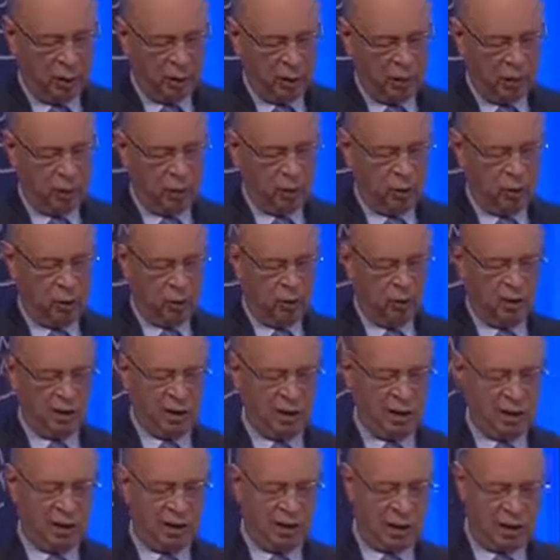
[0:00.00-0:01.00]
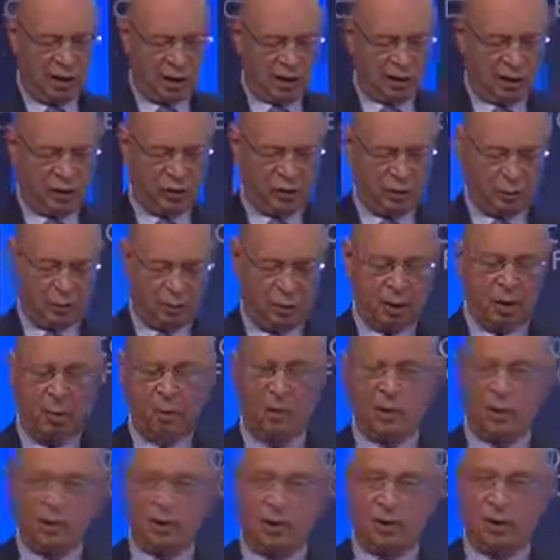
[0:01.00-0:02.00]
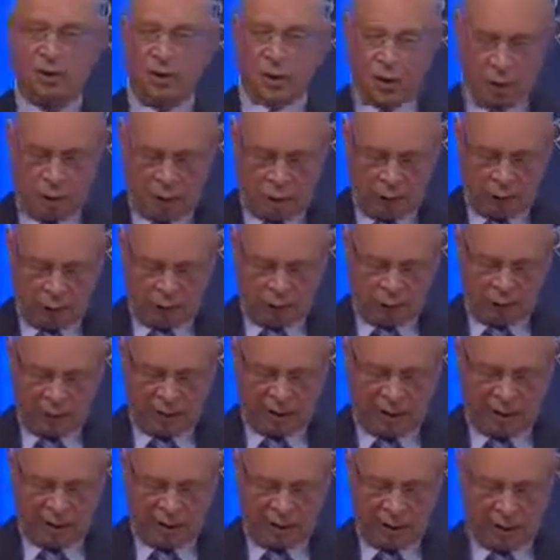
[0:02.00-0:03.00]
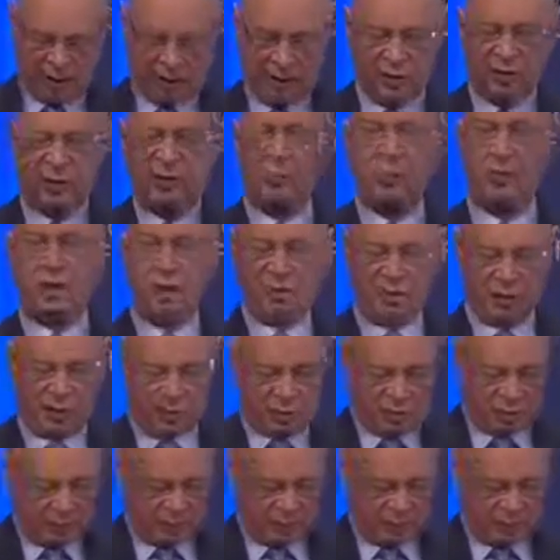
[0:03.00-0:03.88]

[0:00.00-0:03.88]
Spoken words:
to realize the promise of the next months.